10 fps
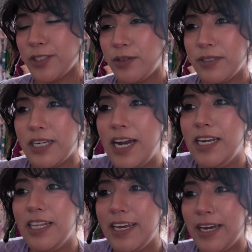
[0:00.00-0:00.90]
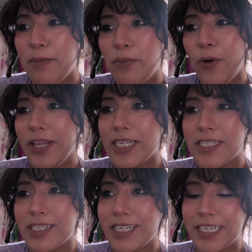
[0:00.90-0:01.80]
So it was kind of like a
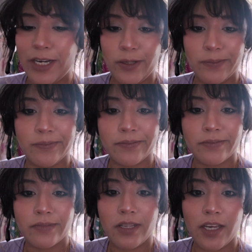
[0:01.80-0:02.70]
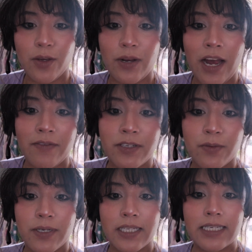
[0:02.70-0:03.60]
pointless detail that you'd have
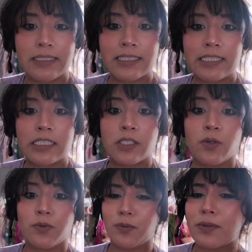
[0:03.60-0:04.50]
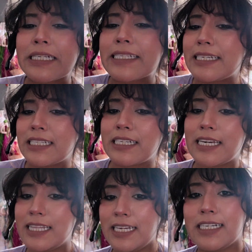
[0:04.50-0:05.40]
to really
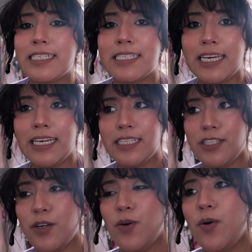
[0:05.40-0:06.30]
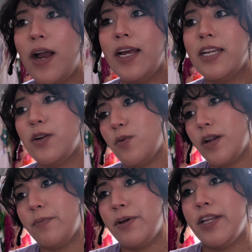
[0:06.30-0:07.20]
look in there to see. So I didn't
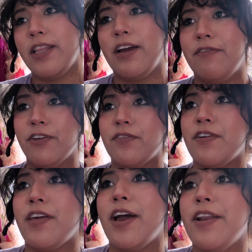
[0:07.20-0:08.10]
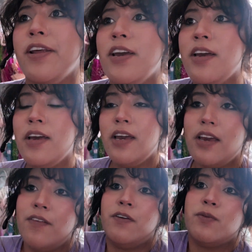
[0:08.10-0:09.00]
want to put in the effort for that
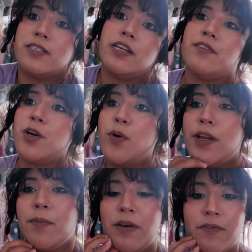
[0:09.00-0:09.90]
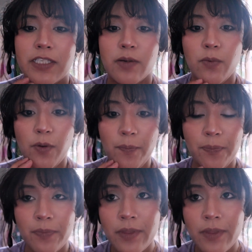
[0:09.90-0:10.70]
if it wasn't even going to be visible.